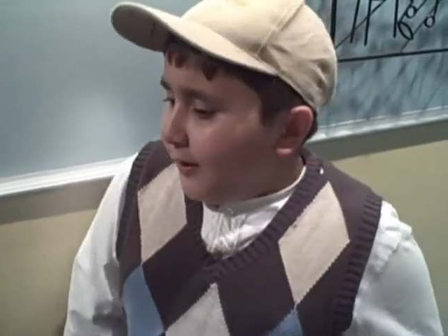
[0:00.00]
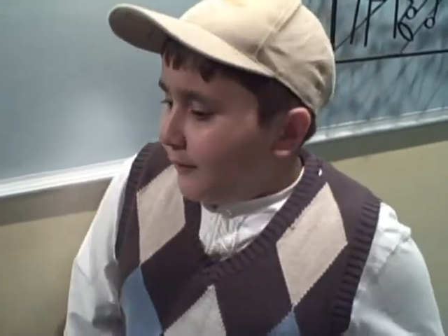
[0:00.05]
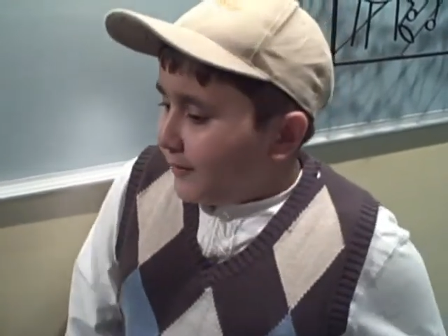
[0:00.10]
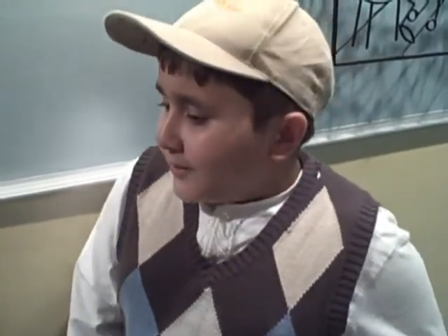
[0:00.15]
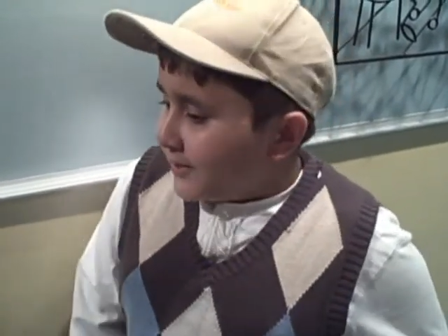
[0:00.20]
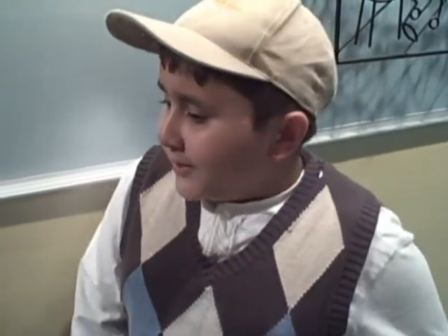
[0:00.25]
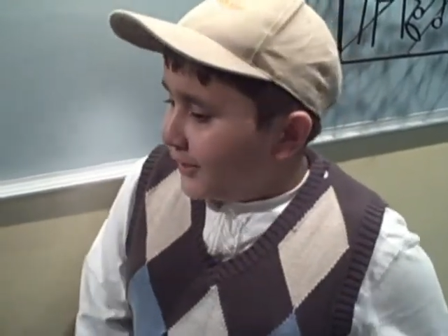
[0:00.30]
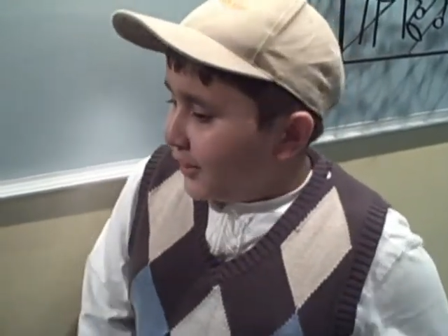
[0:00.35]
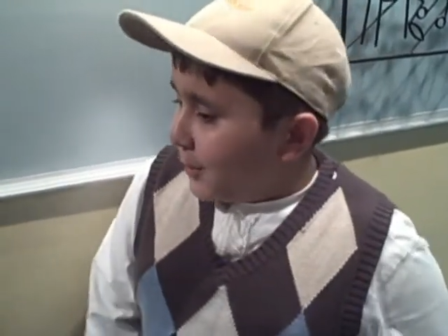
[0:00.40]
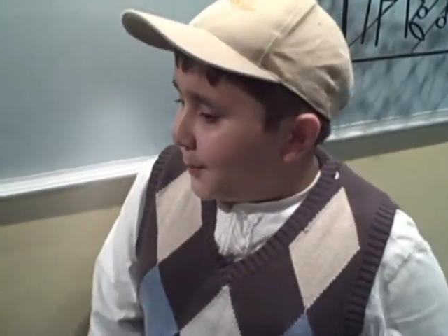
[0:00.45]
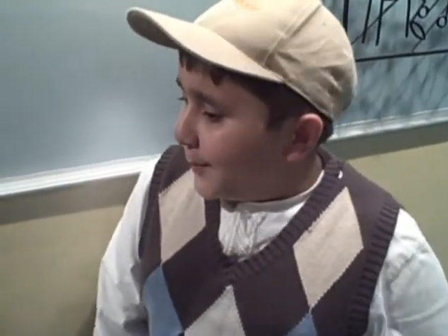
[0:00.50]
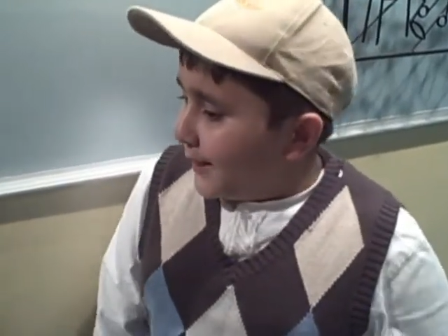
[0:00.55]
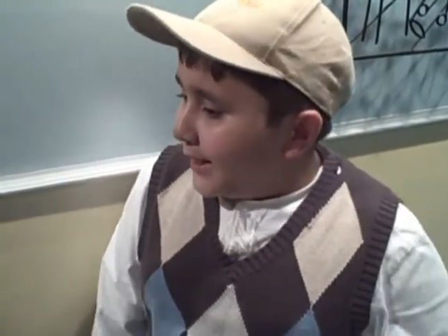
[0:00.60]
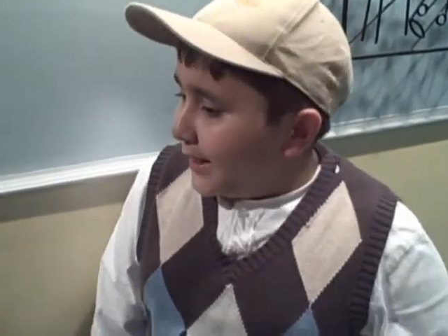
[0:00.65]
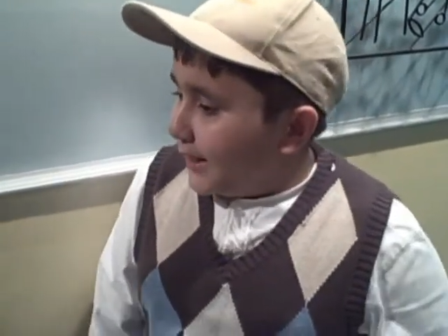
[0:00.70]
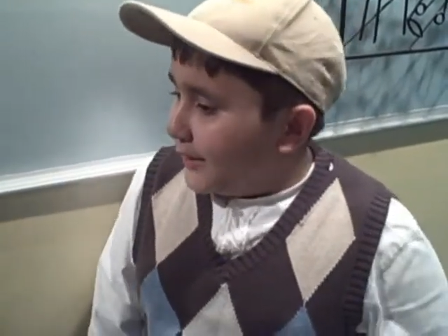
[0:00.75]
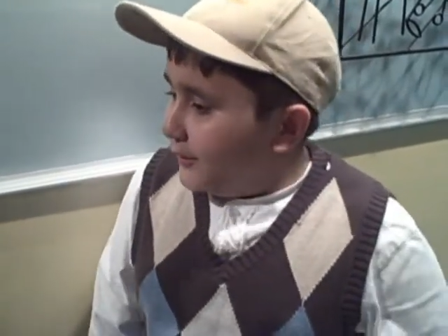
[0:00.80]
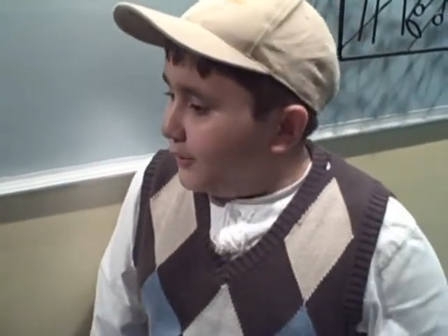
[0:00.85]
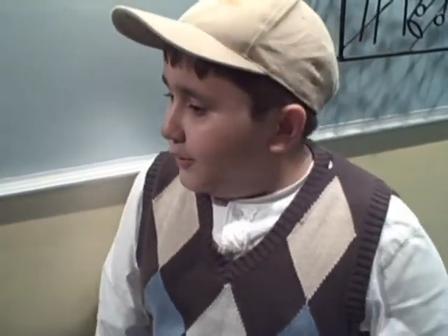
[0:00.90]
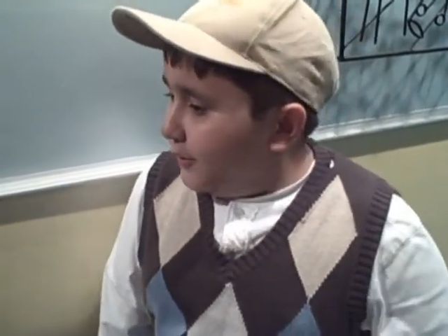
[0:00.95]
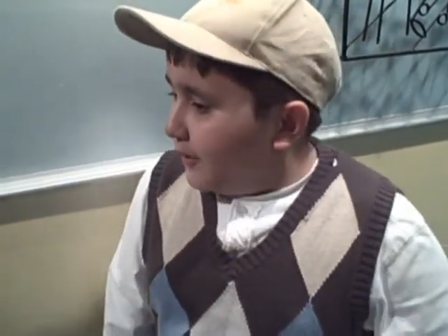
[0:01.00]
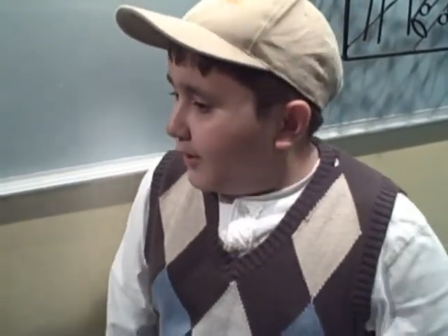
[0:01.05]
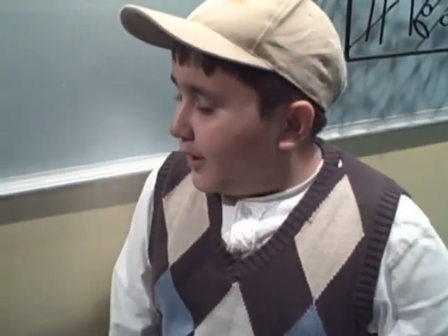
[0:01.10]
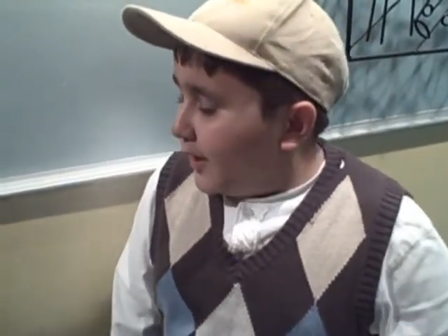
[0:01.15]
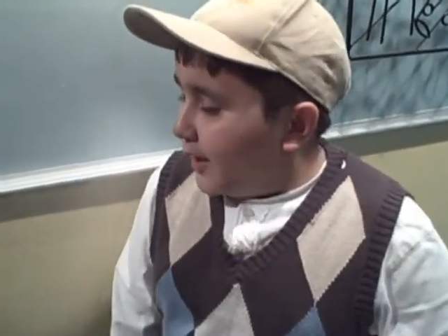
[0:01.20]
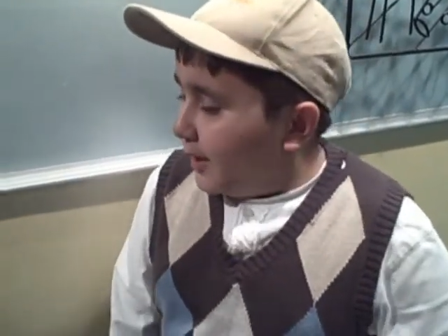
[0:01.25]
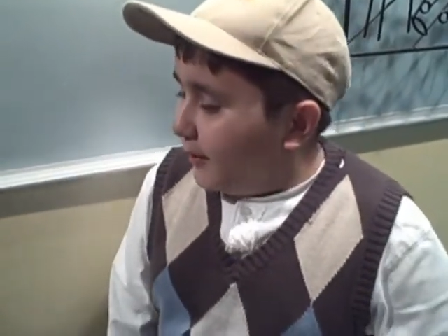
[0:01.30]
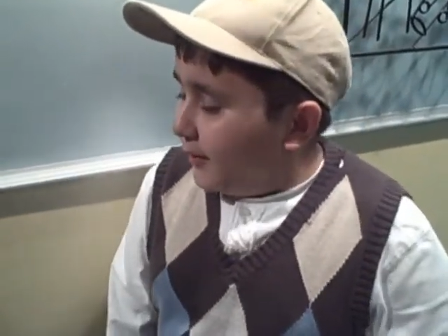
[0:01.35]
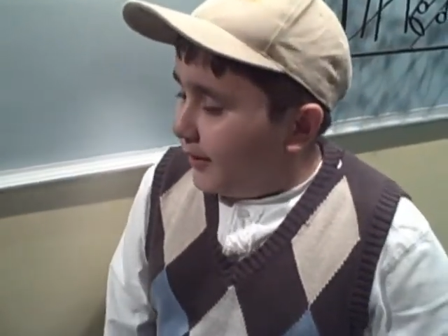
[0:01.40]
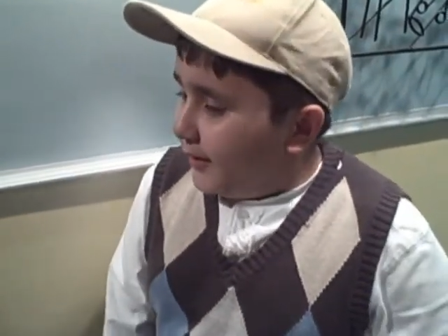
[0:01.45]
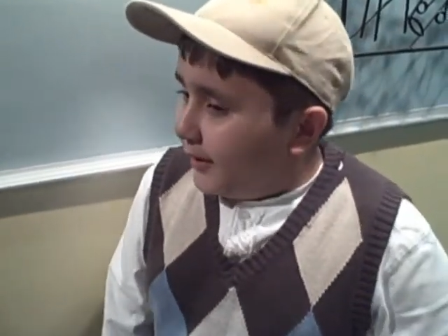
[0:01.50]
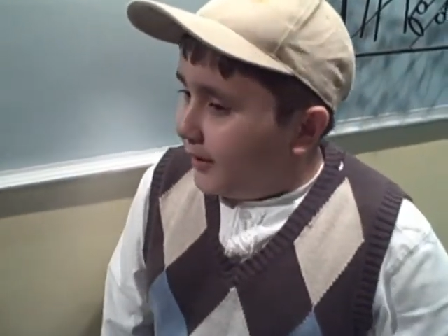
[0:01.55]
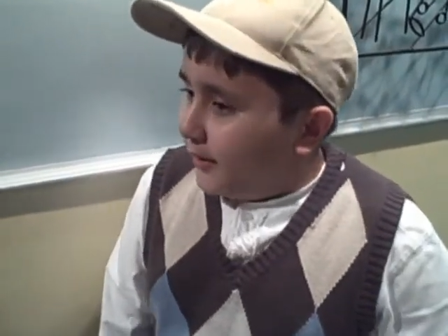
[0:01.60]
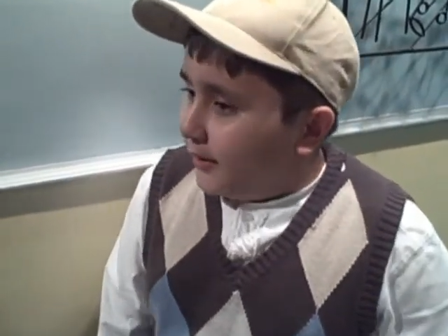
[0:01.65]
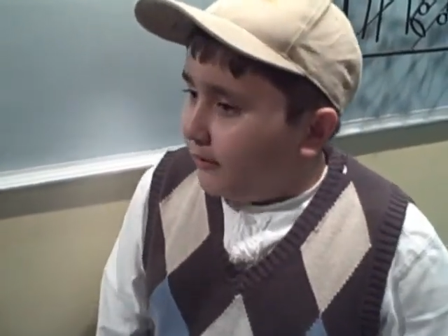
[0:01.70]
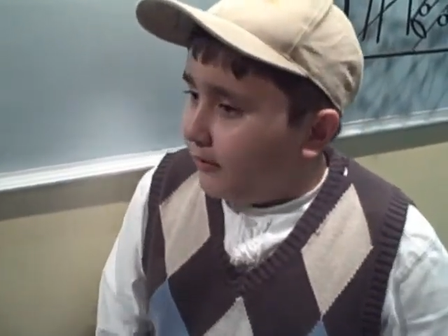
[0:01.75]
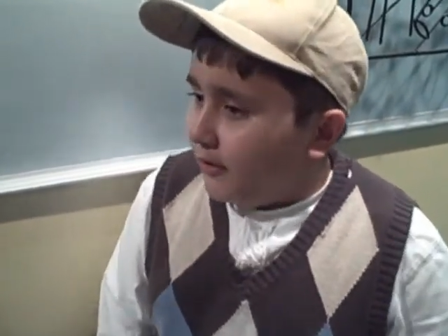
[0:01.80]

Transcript: what's a young man like you doing comedy?